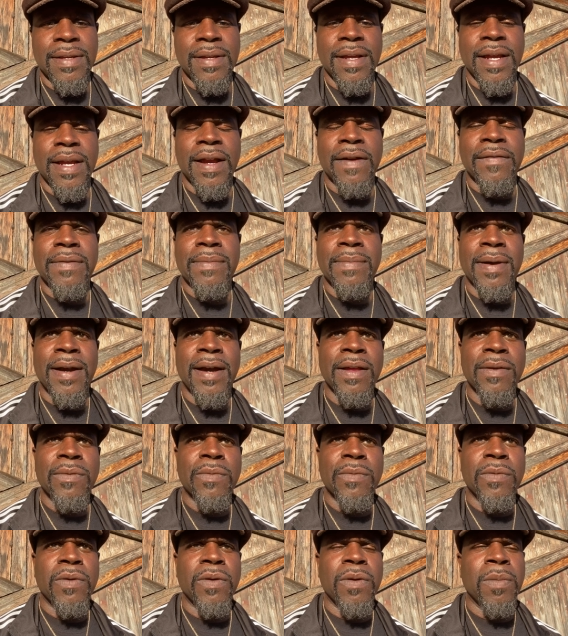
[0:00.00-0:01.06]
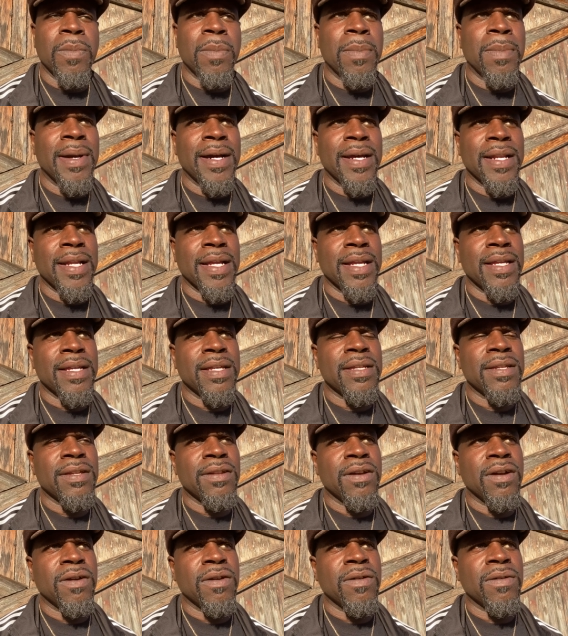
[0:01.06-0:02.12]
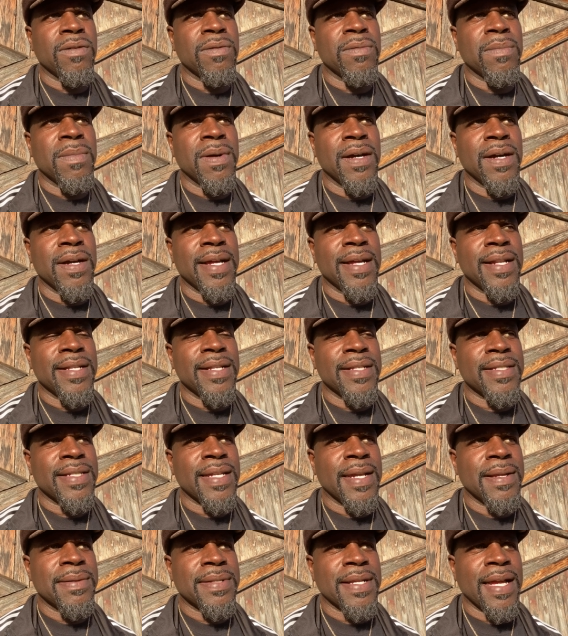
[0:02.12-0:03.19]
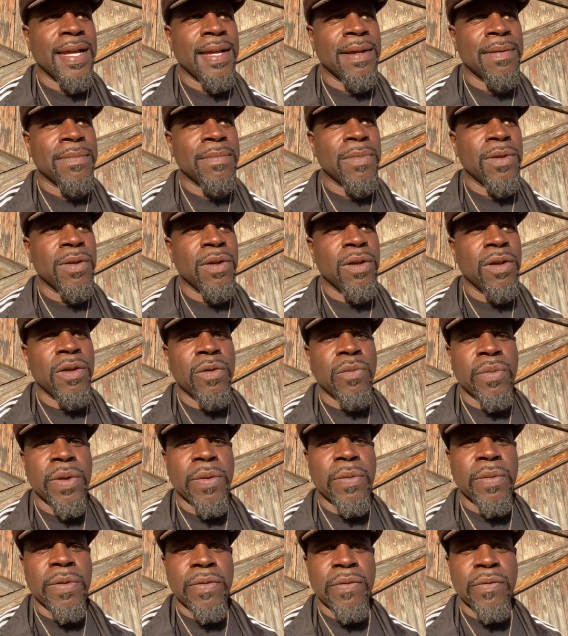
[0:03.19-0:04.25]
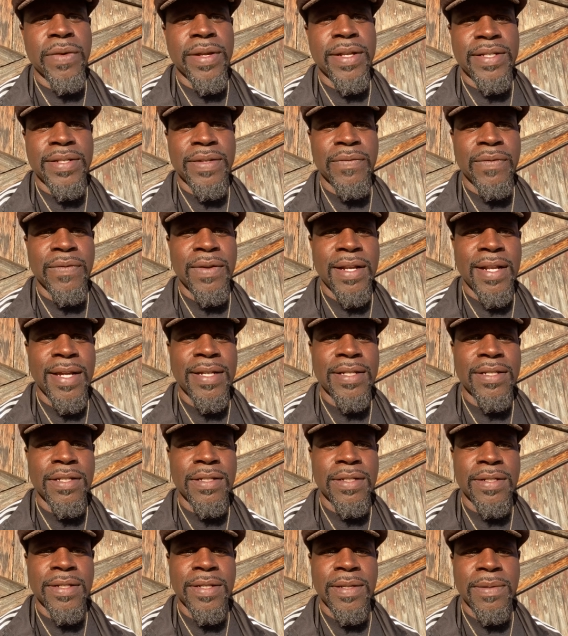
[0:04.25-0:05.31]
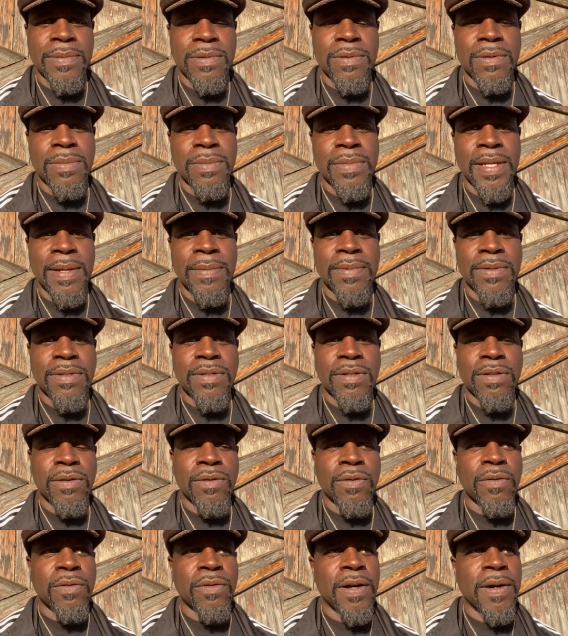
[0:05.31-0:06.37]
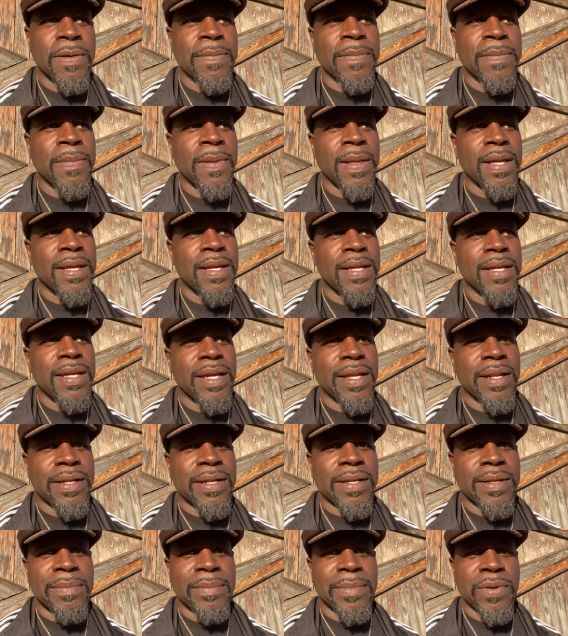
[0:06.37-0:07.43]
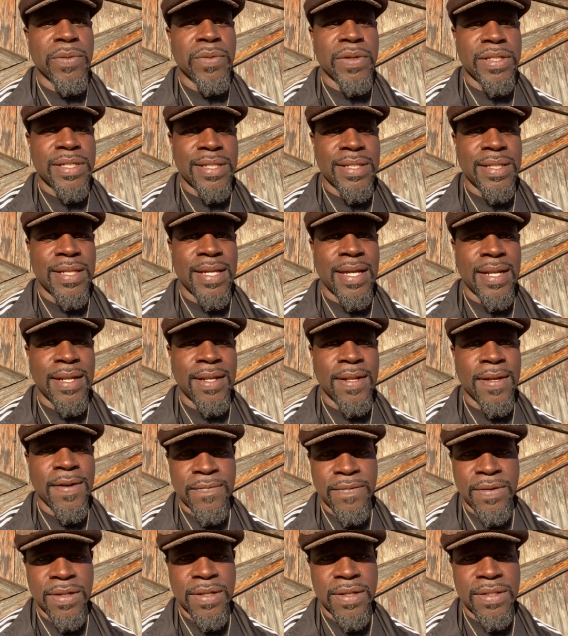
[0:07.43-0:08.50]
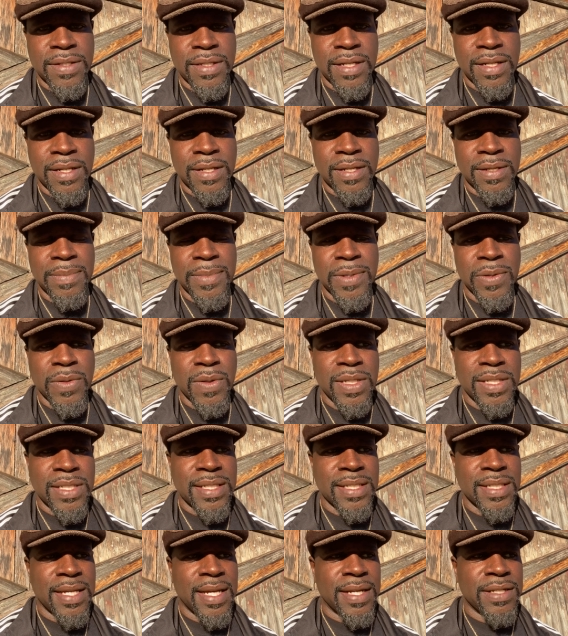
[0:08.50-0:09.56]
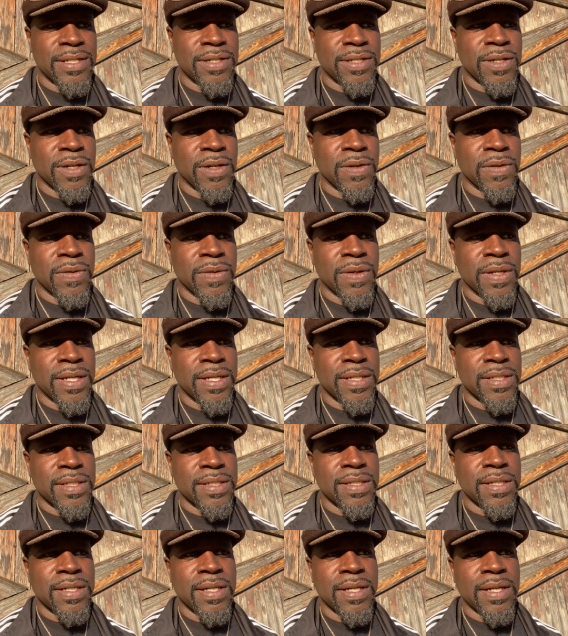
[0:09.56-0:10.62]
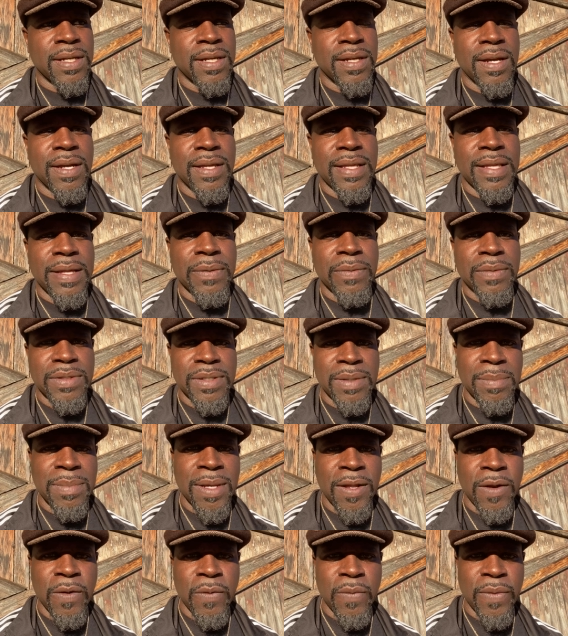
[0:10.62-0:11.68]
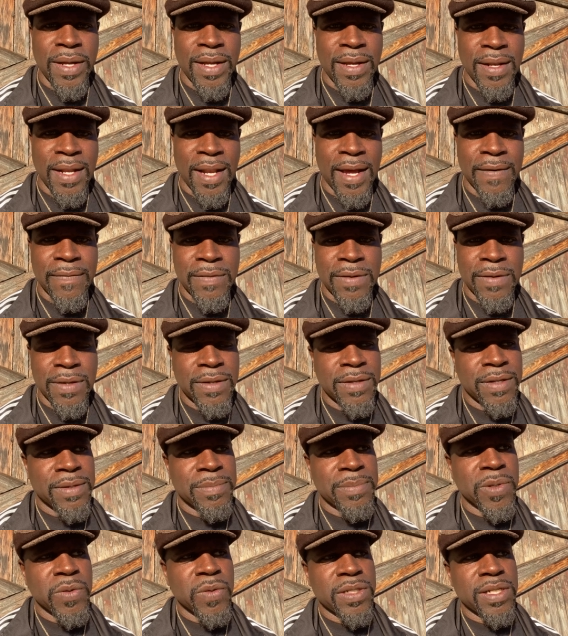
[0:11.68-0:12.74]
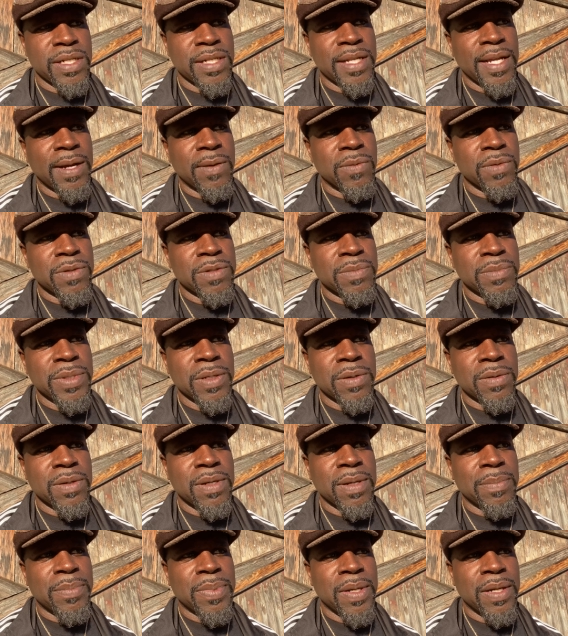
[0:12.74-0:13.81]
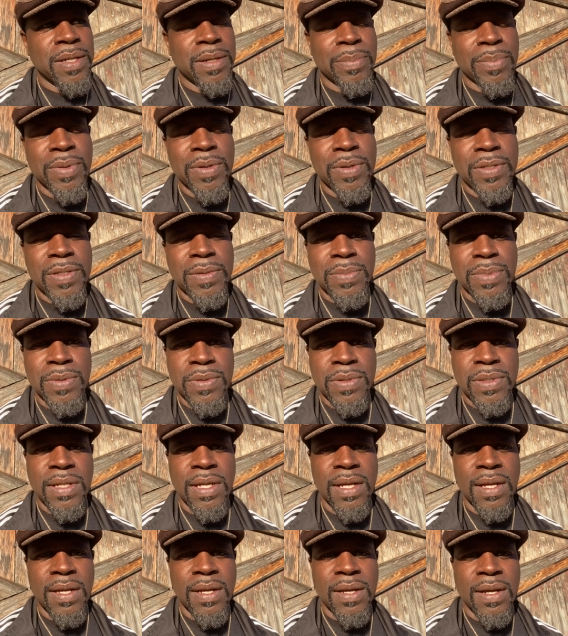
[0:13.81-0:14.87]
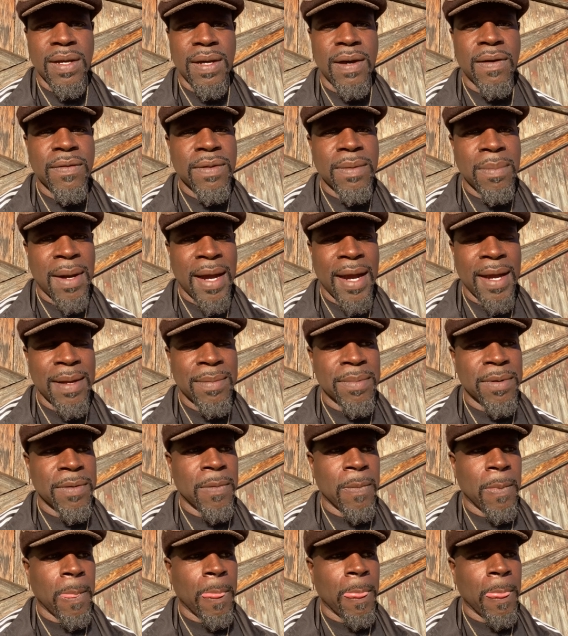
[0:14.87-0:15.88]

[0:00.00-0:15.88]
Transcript: everybody want money, you know, but at the same time, we were rich in relationships to be able to grow up in a community that loved us and a community that showed us that there was a better way in life, the community that was built upon the principles of the Bible.